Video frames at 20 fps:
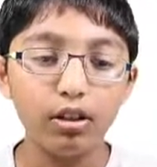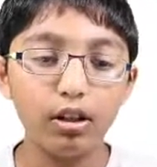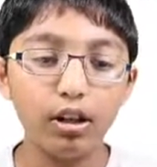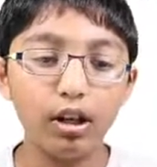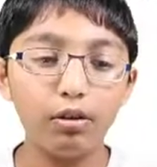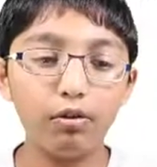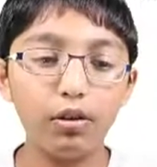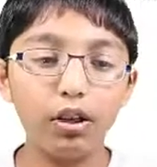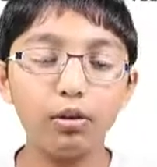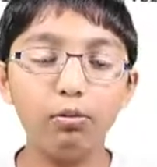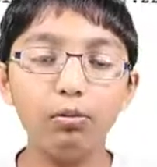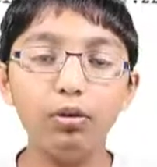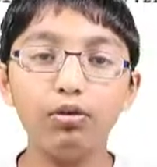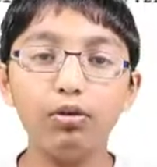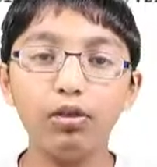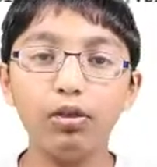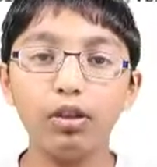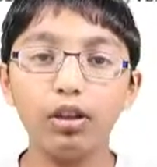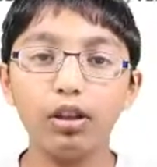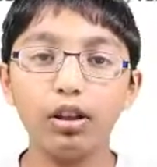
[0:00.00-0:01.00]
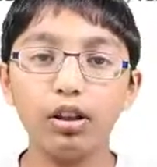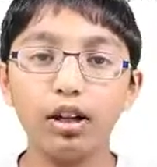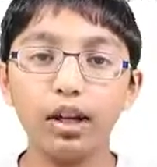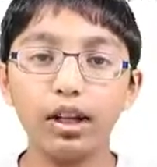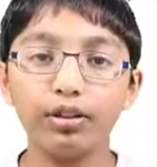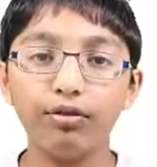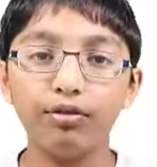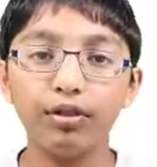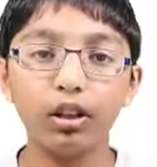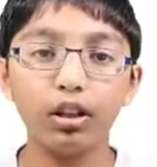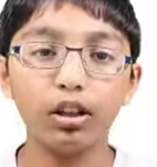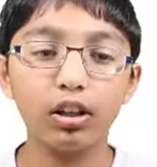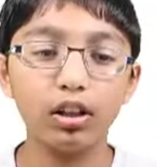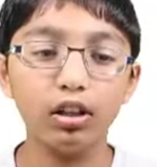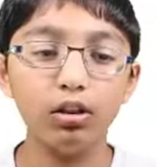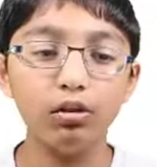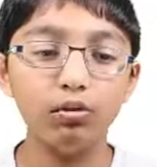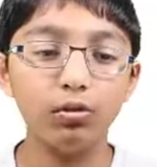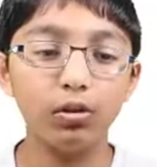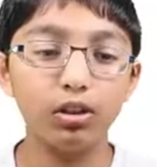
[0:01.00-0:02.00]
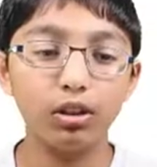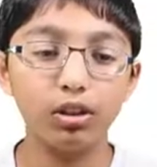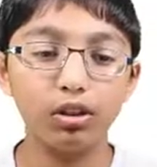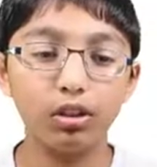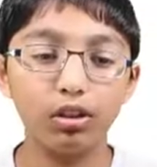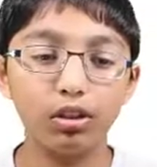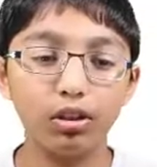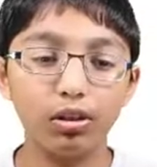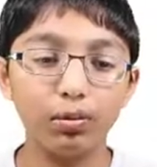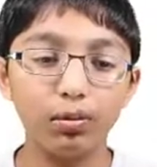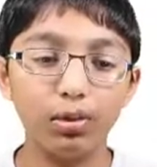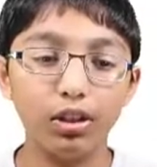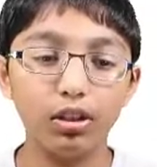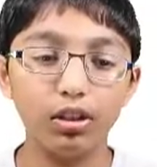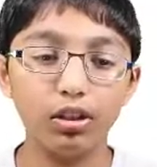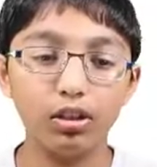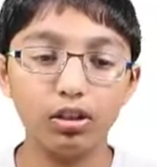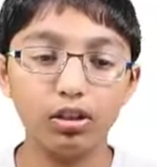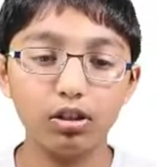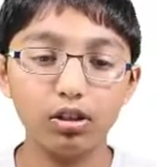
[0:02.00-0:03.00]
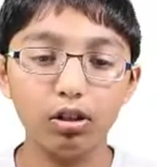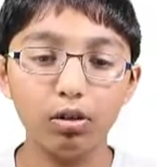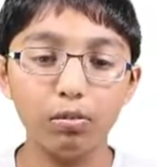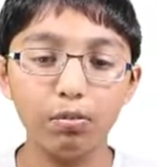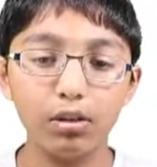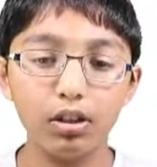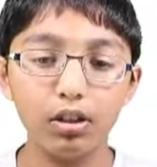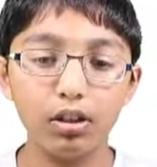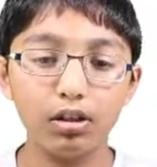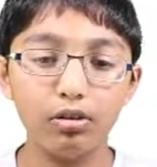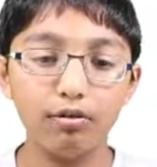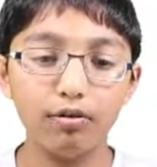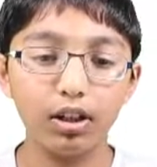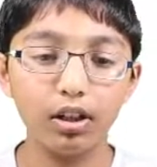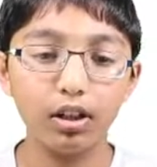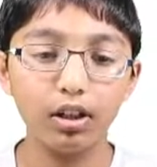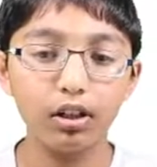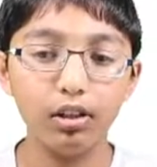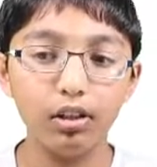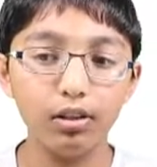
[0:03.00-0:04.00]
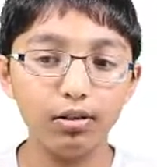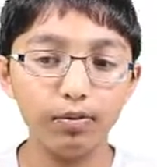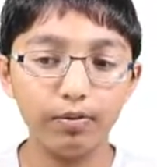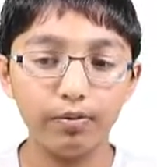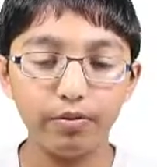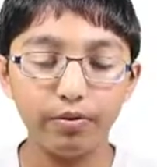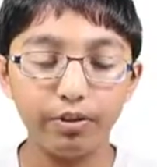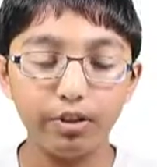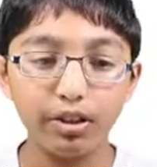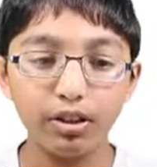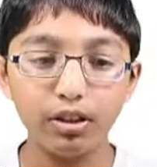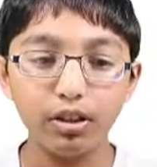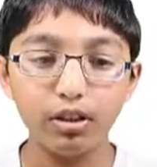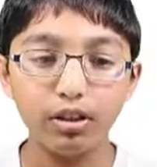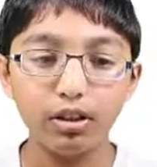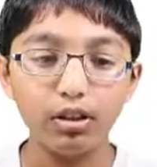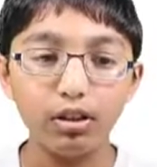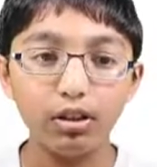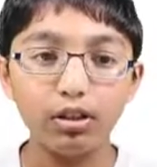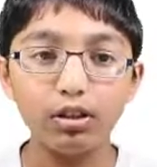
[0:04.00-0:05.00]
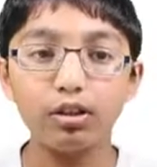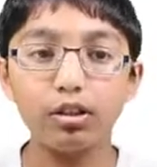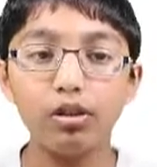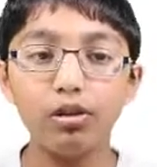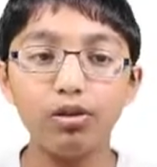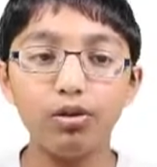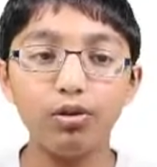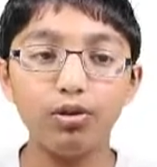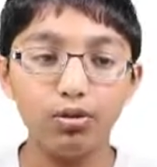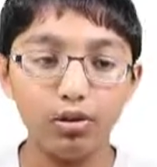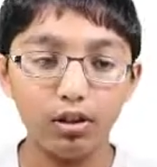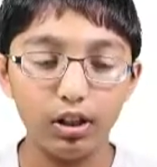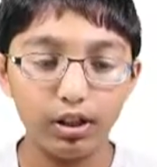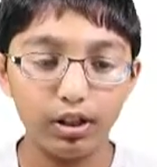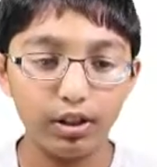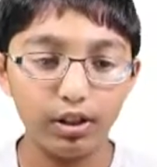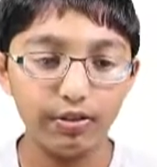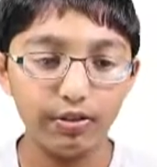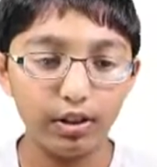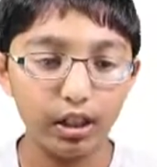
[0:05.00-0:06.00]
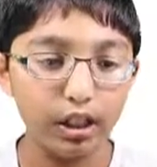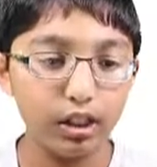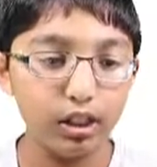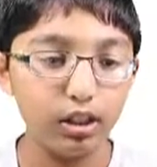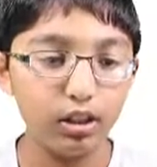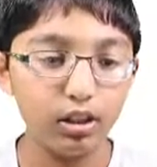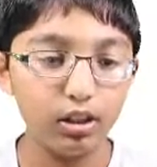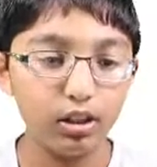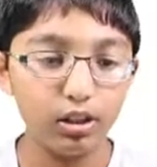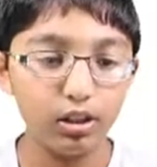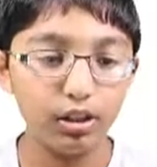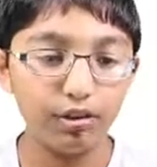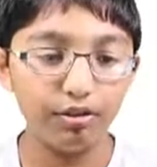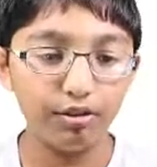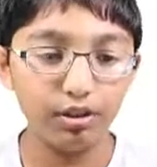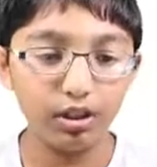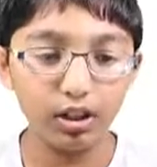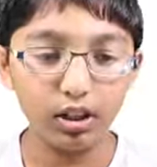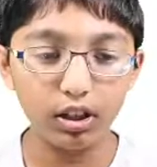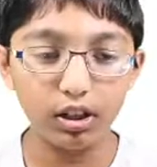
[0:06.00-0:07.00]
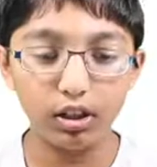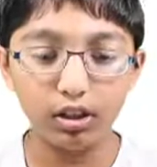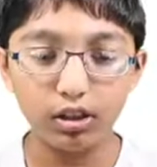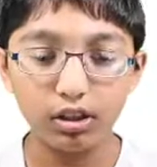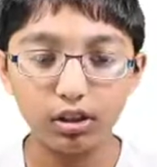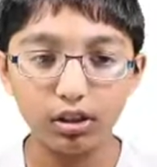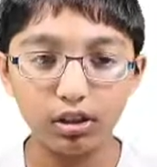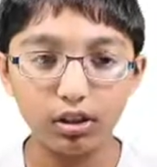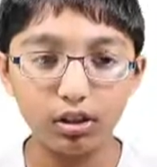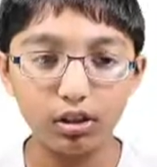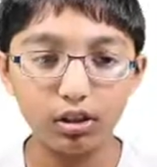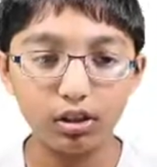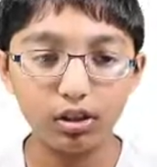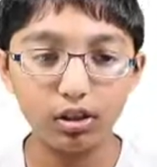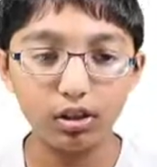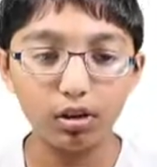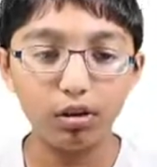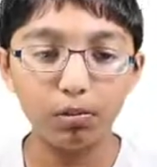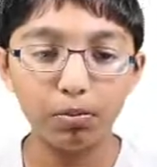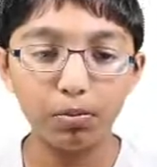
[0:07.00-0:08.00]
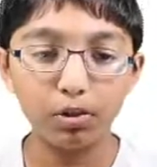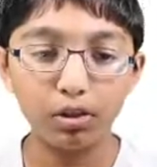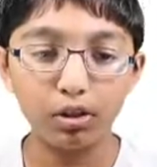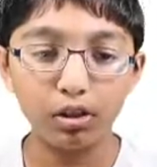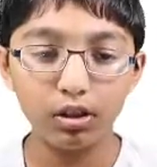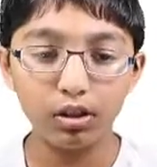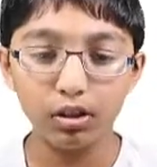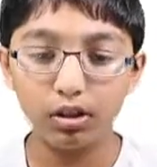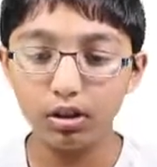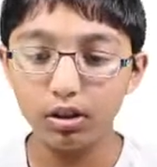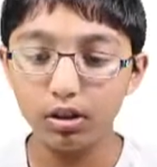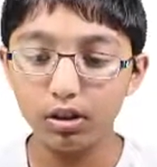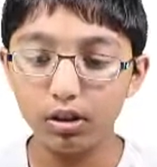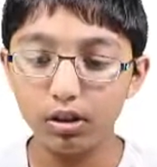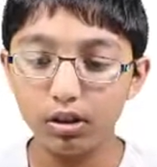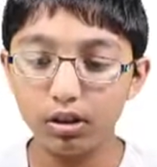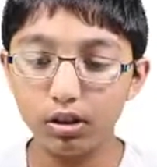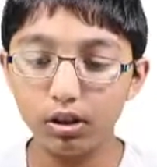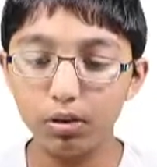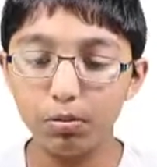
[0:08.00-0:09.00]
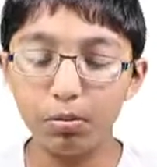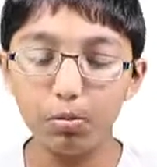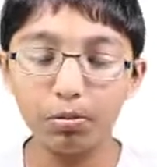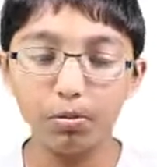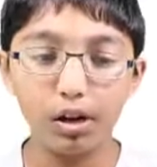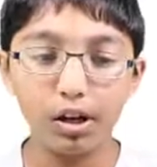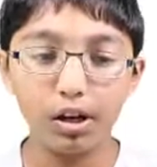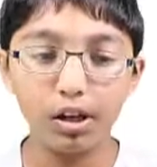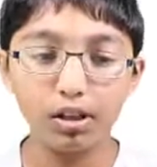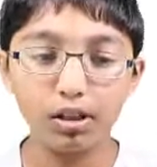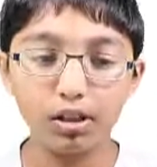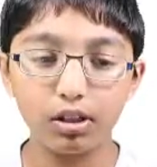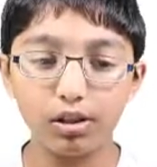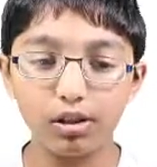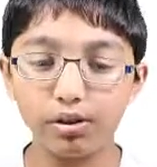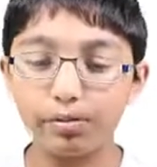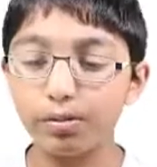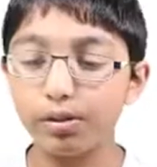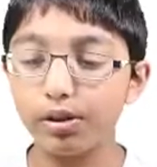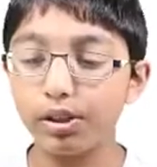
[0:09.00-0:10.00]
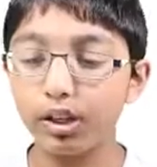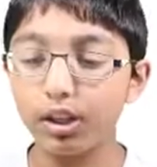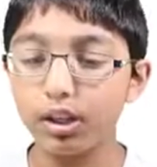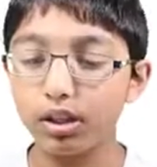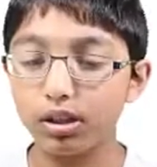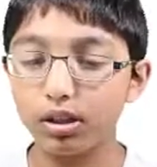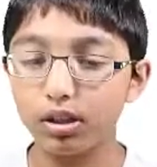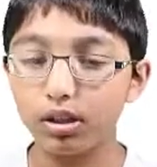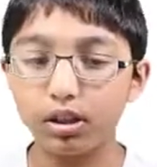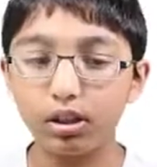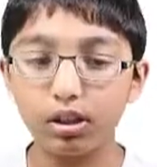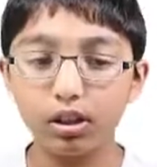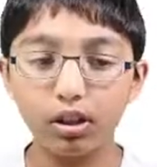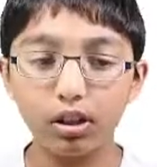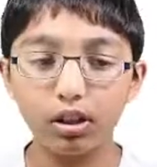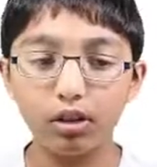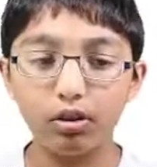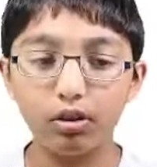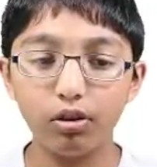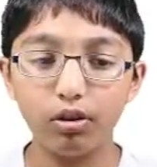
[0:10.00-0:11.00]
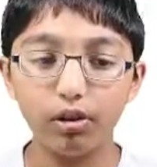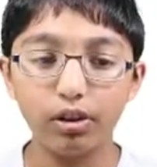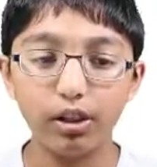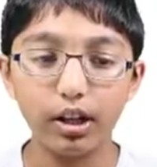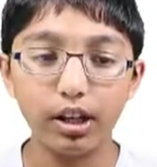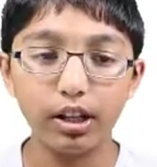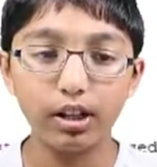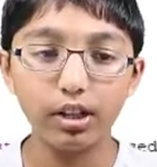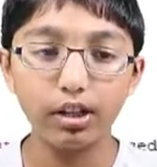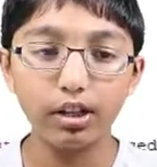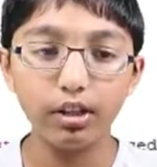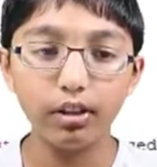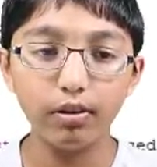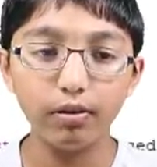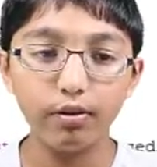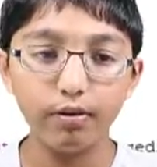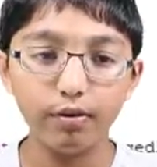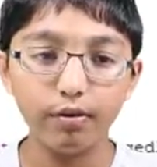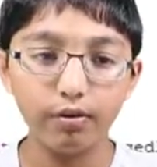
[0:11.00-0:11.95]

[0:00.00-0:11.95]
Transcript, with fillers: now we can move on to the next function which is going to be the stop function so let's define it define stop, open brackets, close brackets, colon, enter.